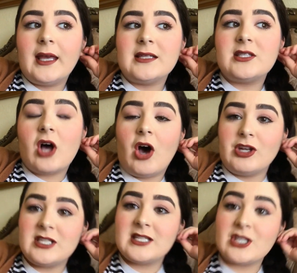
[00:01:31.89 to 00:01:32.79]
It's
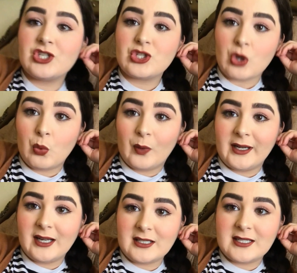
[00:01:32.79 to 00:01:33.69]
honestly so
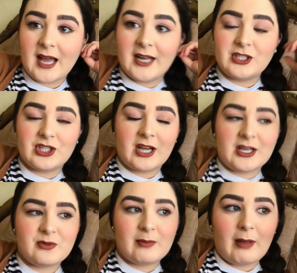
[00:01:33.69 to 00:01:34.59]
windy outside. Do you
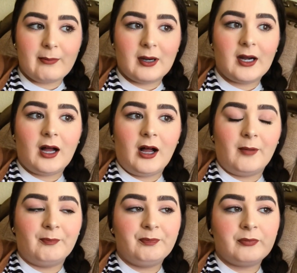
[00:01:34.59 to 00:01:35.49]
guys remember
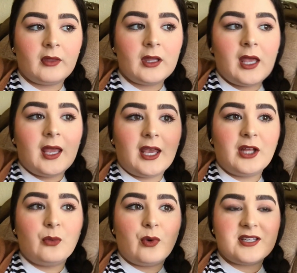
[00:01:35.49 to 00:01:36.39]
um,
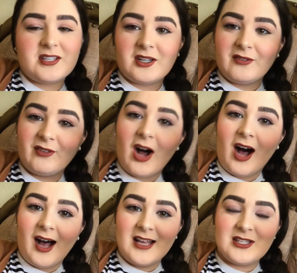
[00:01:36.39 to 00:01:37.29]
in Wizard of
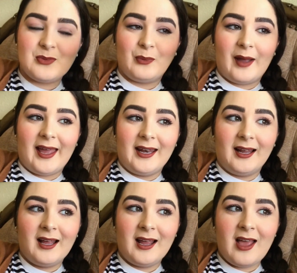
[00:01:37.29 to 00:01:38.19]
Oz when
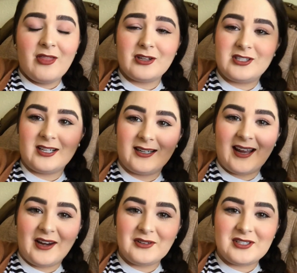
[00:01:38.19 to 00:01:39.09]
the
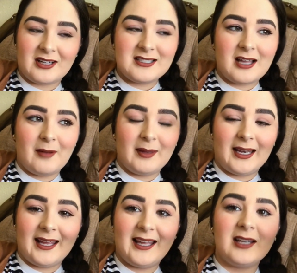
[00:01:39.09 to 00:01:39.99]
tornado starts coming
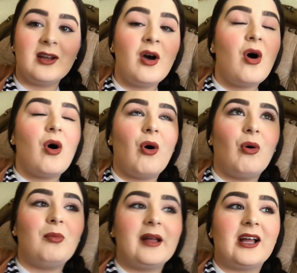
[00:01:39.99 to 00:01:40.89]
in?
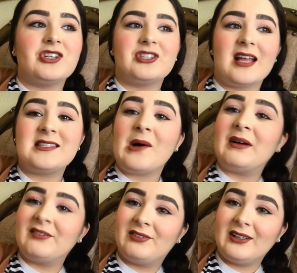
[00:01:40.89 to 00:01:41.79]
Oh my gosh, that's how
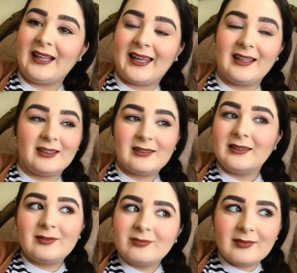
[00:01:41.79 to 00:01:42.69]
I feel like
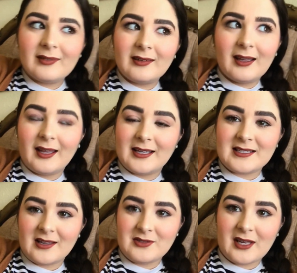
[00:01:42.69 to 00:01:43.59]
it
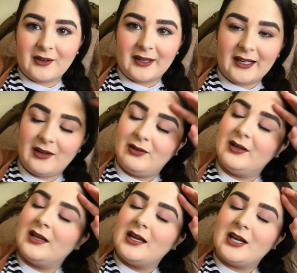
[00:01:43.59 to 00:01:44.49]
is outside right now.
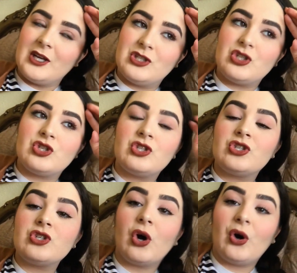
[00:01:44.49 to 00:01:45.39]
It's
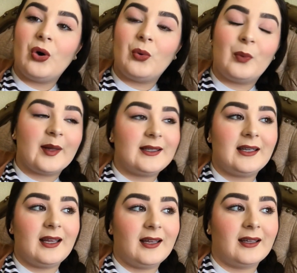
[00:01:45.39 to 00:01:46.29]
so
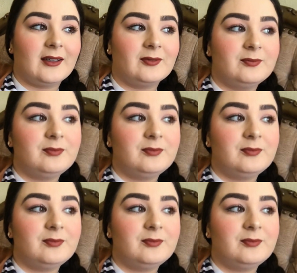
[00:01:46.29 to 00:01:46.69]
windy.